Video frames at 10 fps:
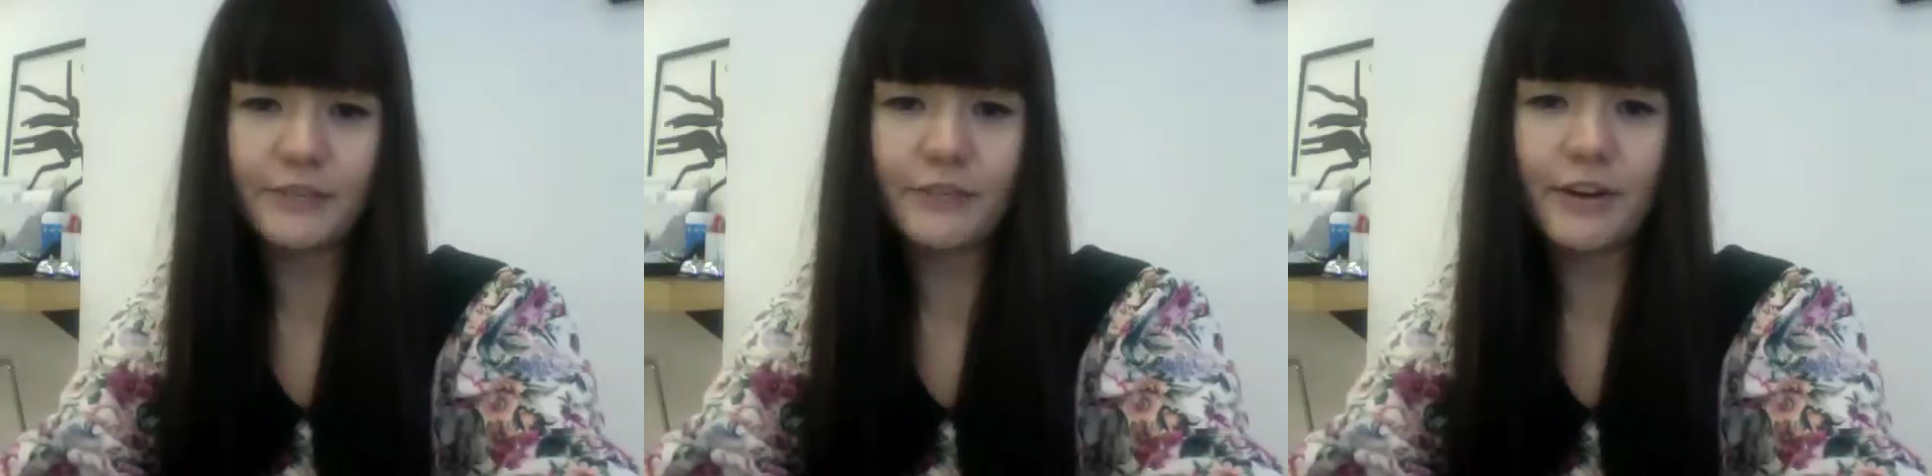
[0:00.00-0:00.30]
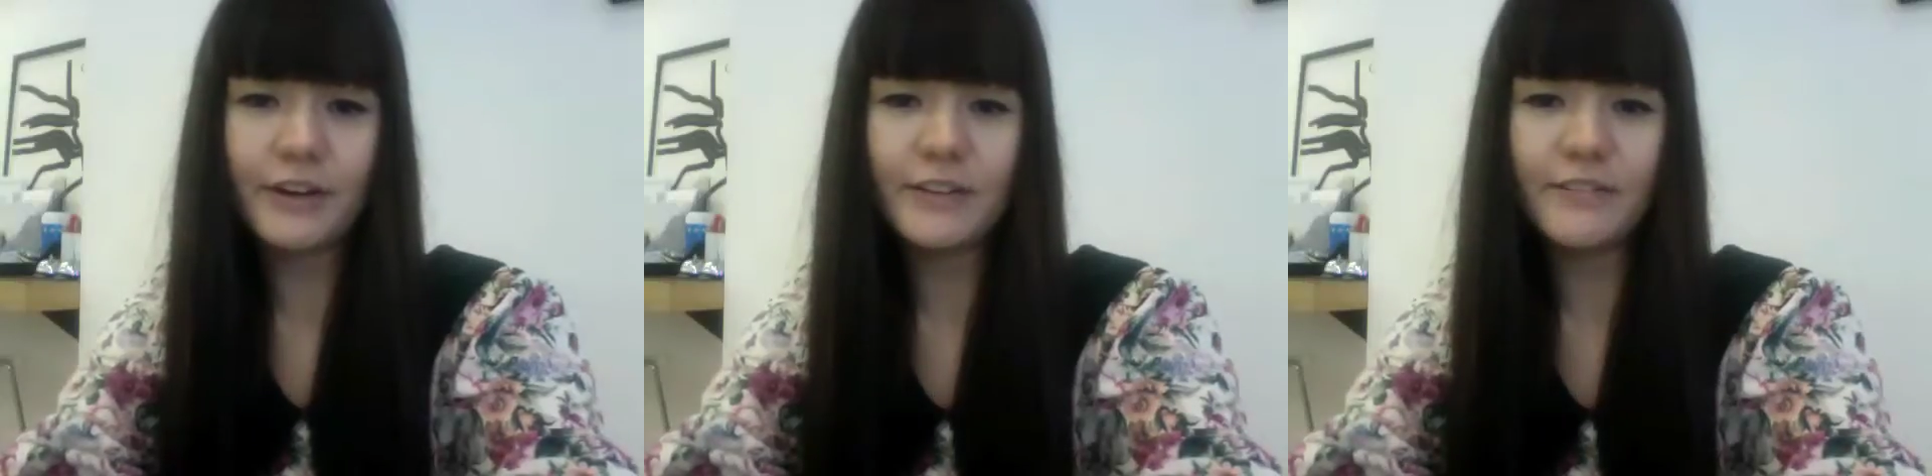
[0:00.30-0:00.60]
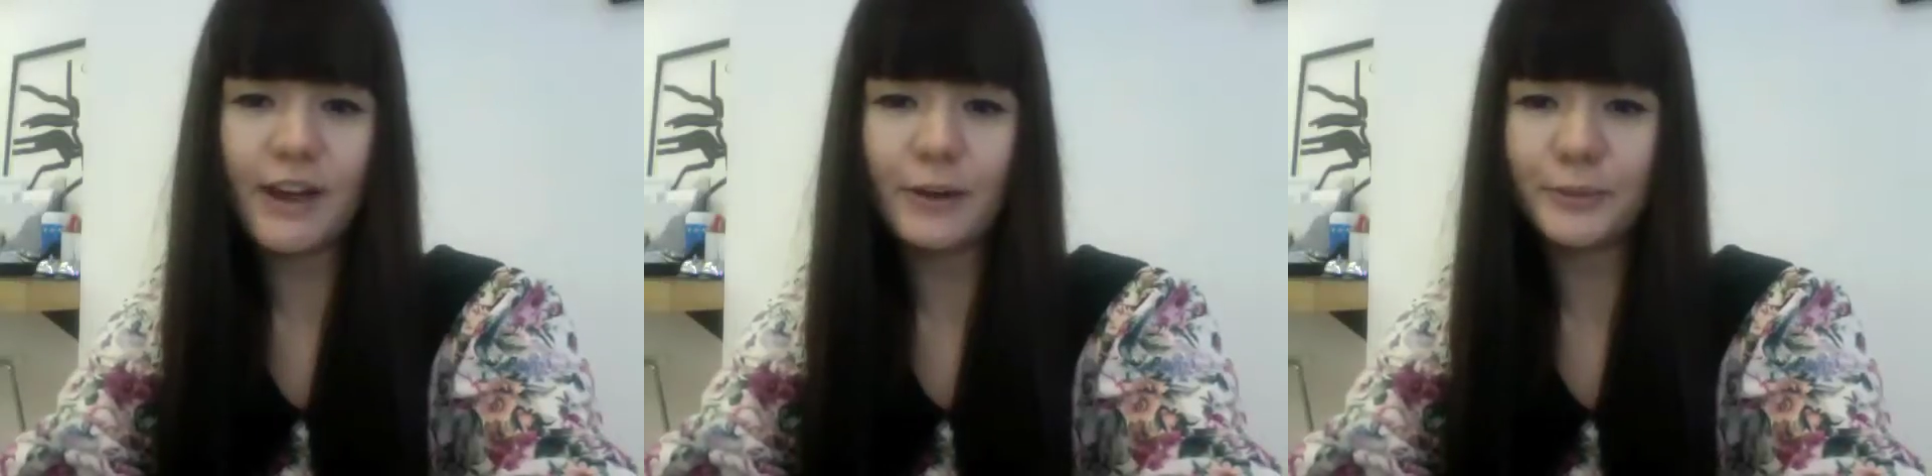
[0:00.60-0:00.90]
very
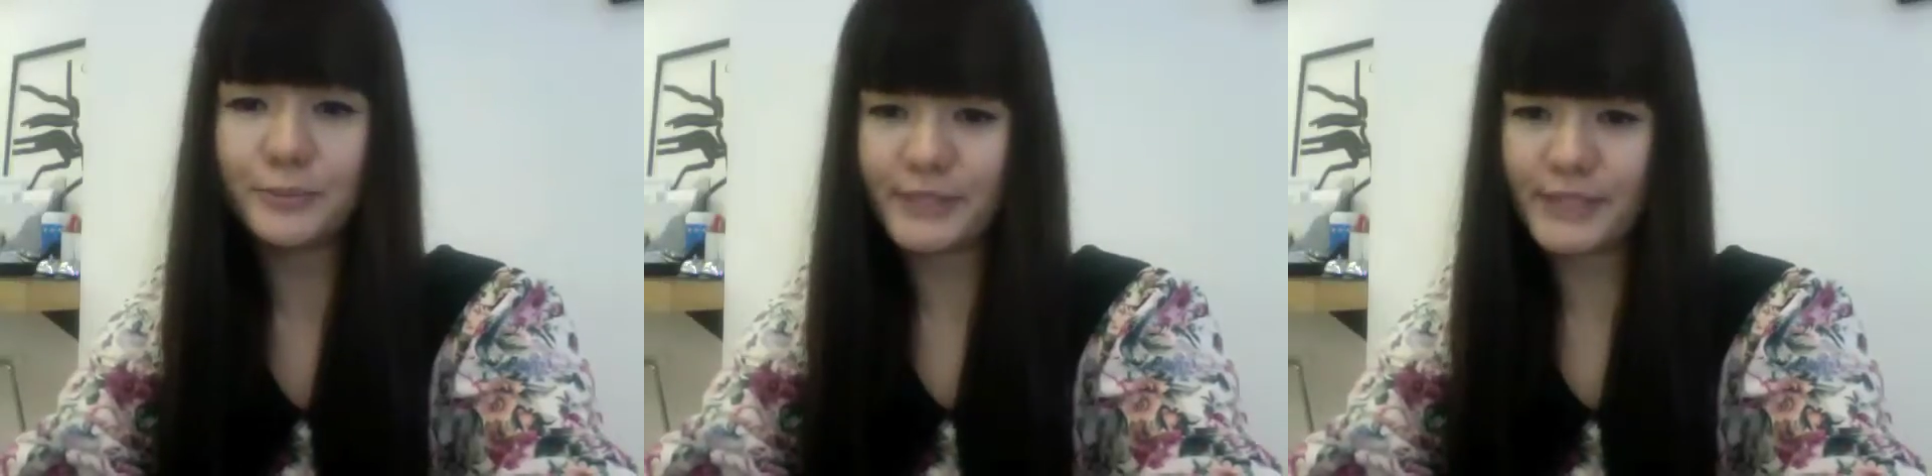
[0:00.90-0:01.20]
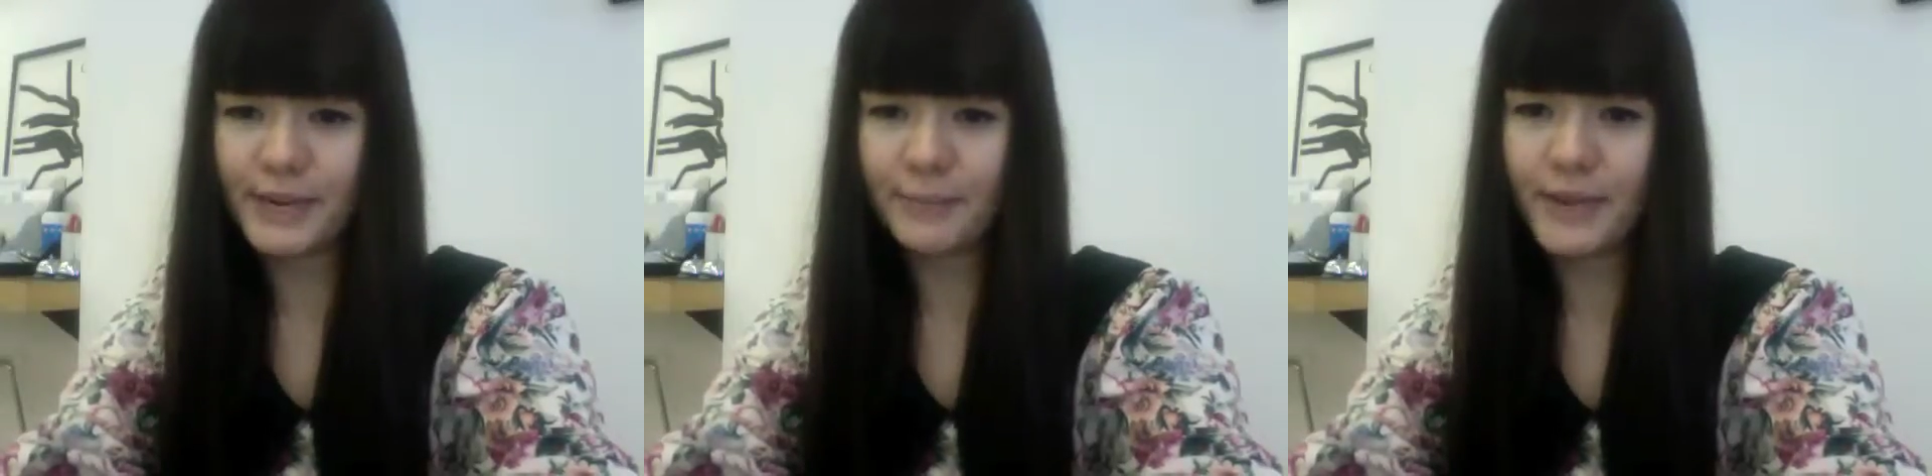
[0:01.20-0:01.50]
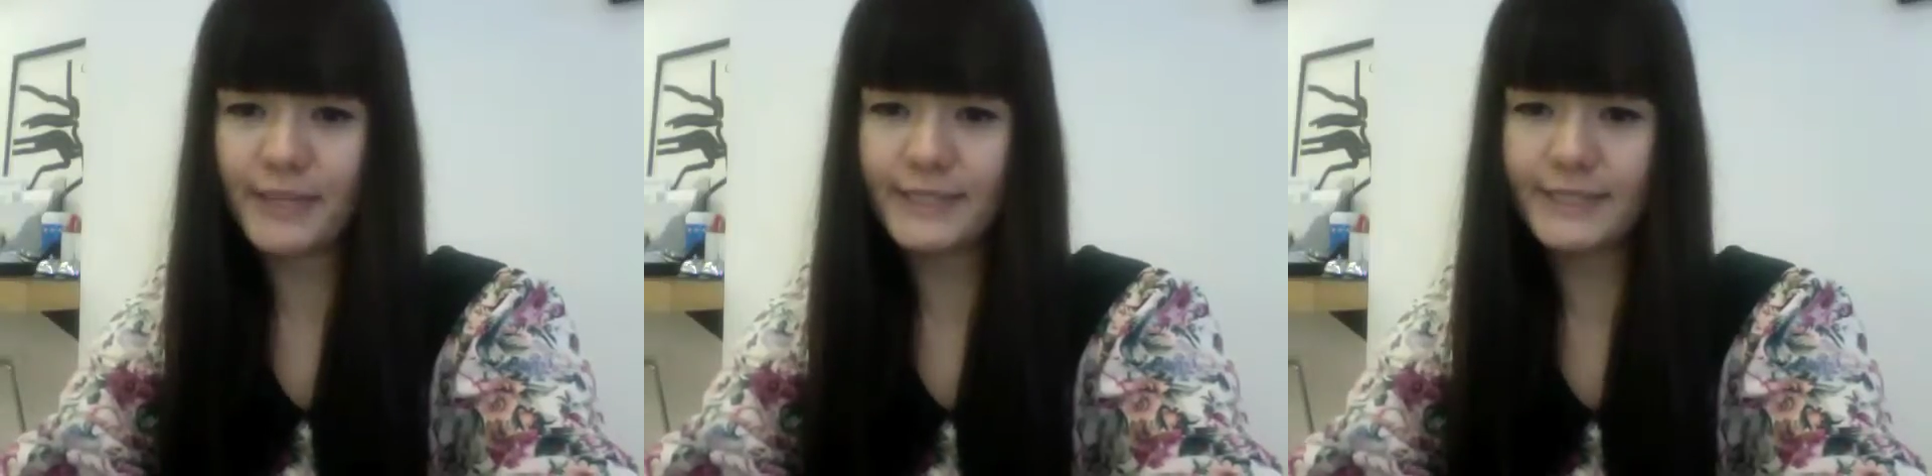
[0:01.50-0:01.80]
devout Muslim
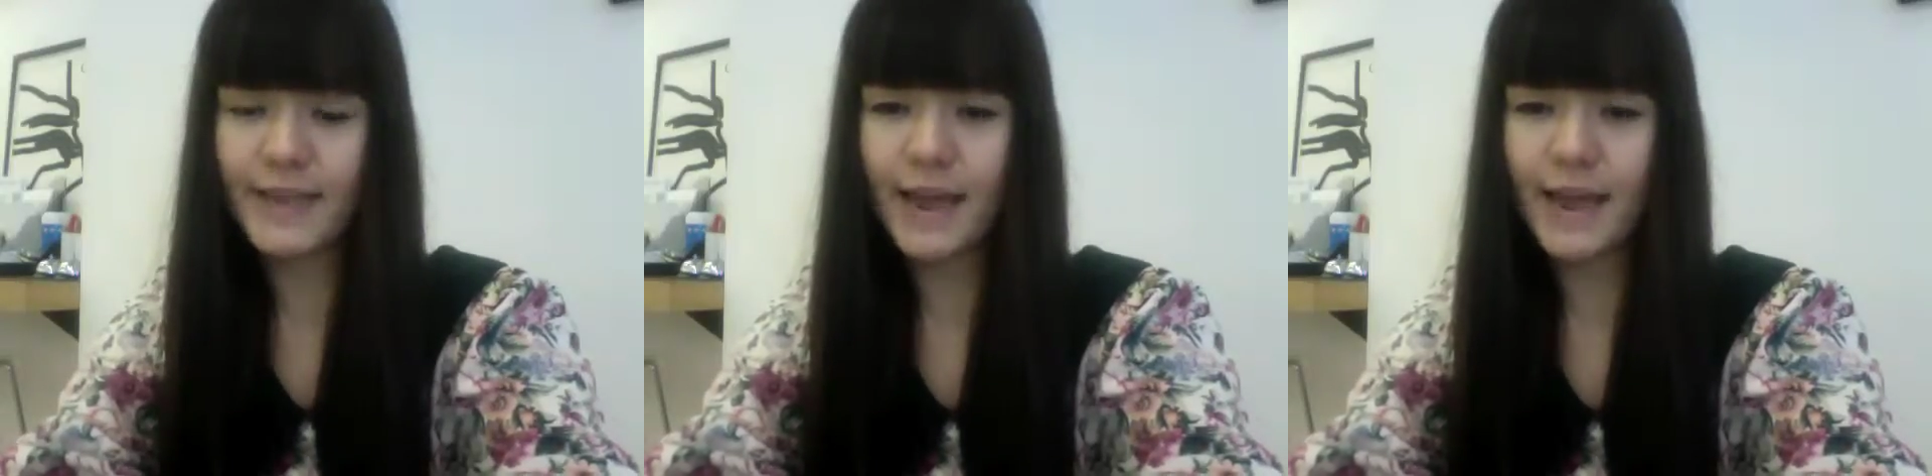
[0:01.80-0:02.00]
and she's